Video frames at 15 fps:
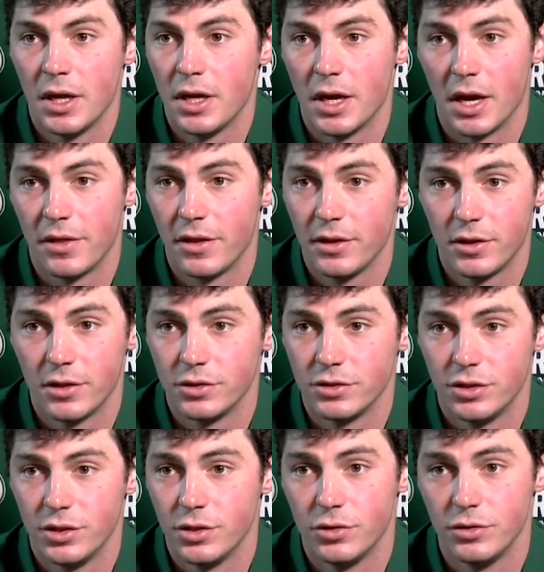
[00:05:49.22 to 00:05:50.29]
yeah, I think there's
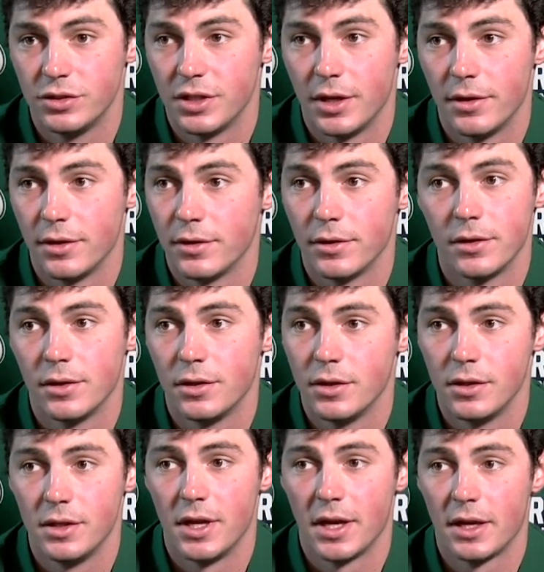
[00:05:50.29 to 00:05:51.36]
dudes that
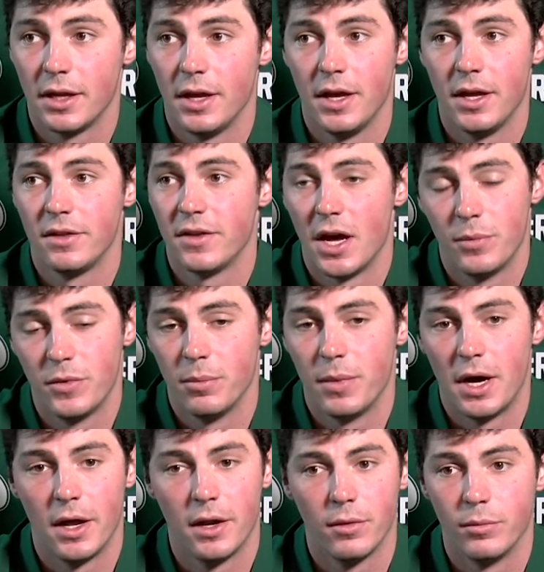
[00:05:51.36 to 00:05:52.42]
can hit top to
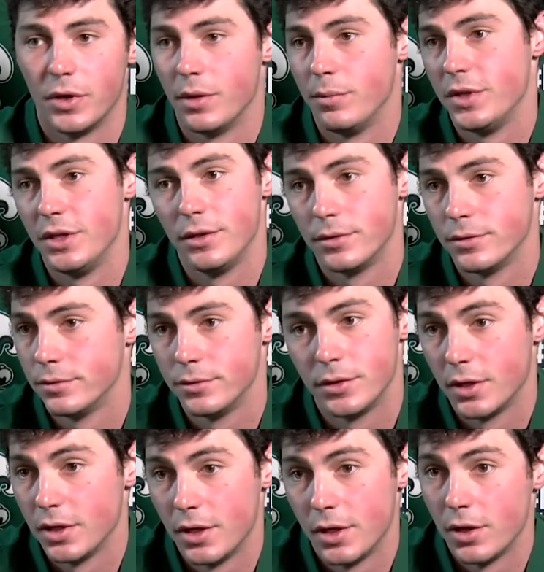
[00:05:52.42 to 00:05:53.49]
bottom. I mean,
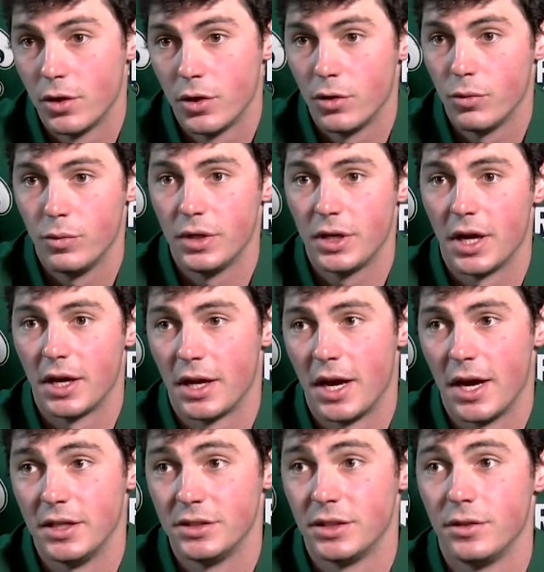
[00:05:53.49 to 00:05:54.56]
we got
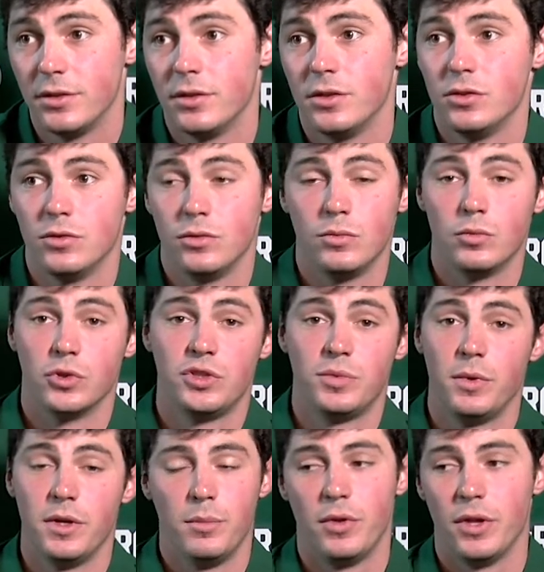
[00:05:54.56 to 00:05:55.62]
guys that were
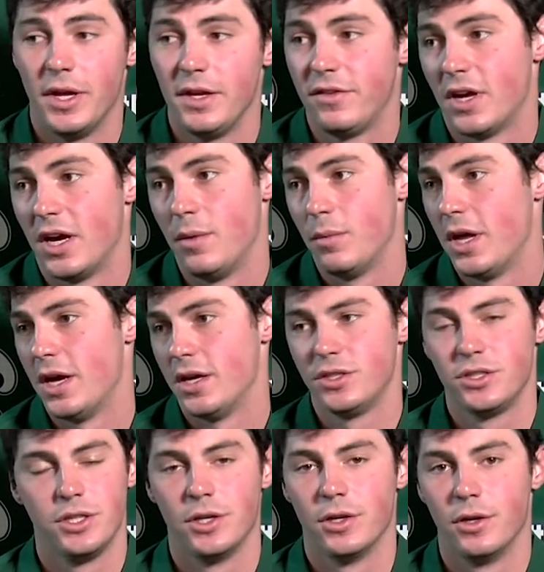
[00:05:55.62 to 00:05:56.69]
splitting playing time
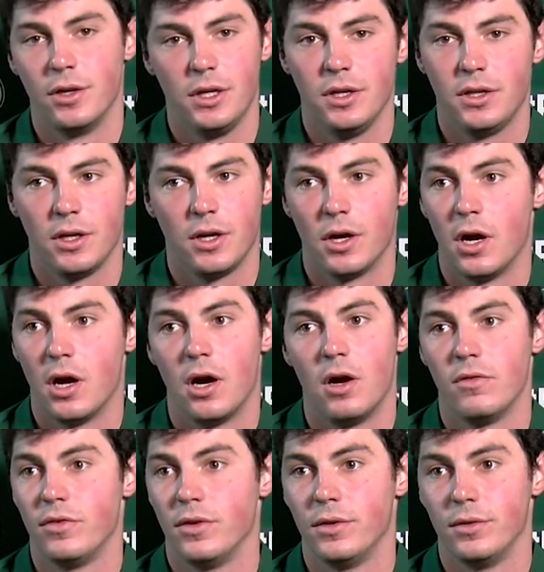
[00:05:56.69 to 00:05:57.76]
last year, and Ethan
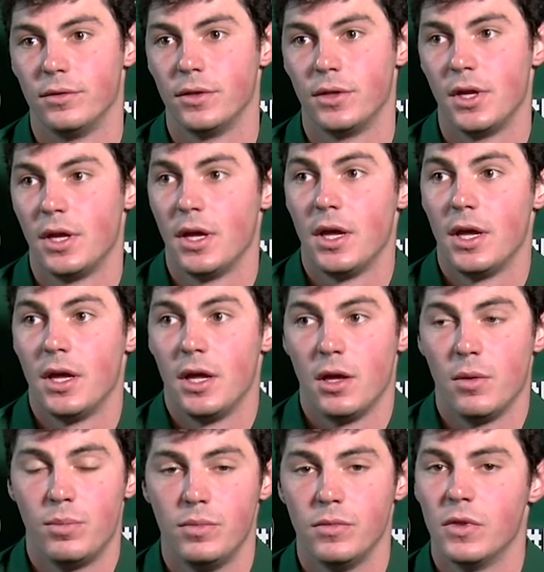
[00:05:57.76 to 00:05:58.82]
Groff and
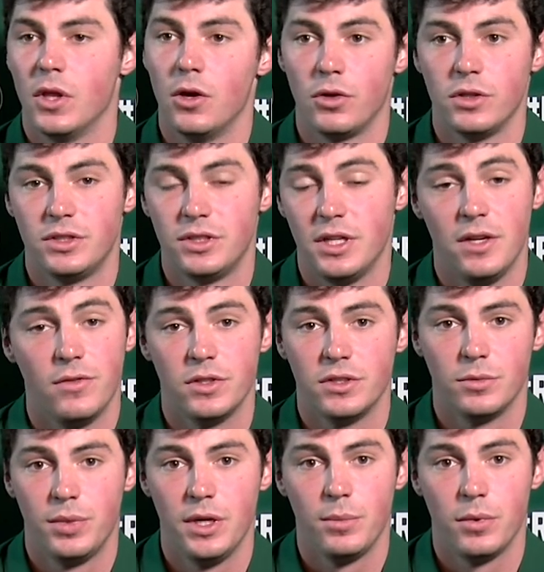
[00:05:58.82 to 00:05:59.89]
Logan Stevens
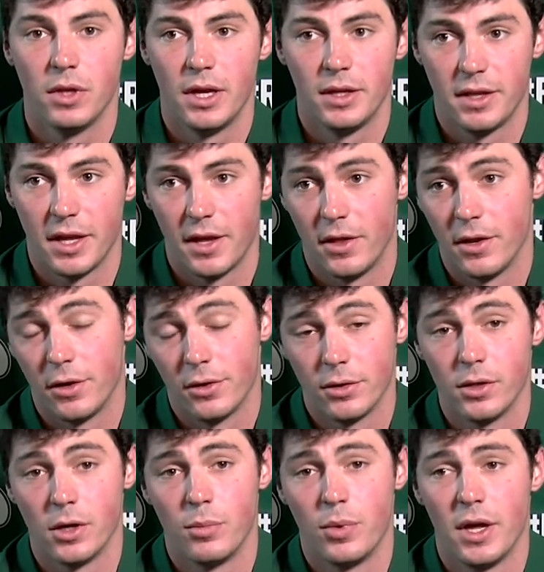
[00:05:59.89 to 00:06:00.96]
and people like that that are
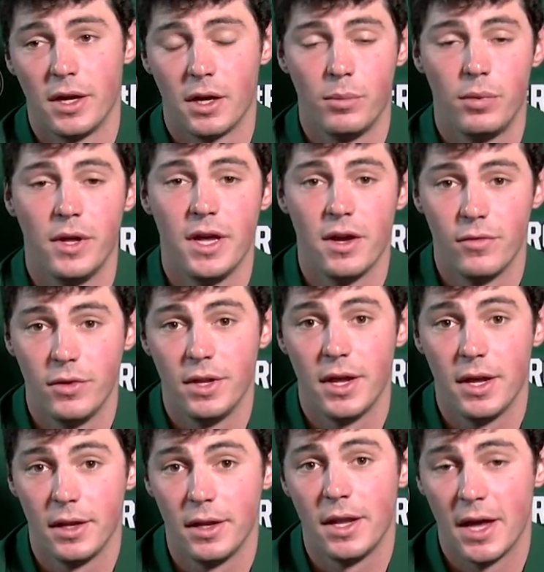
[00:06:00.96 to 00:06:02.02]
probably going to play every
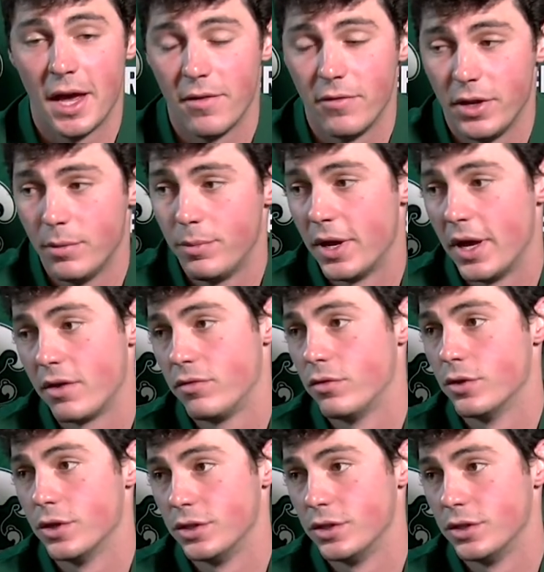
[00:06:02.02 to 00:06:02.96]
day and have an impact for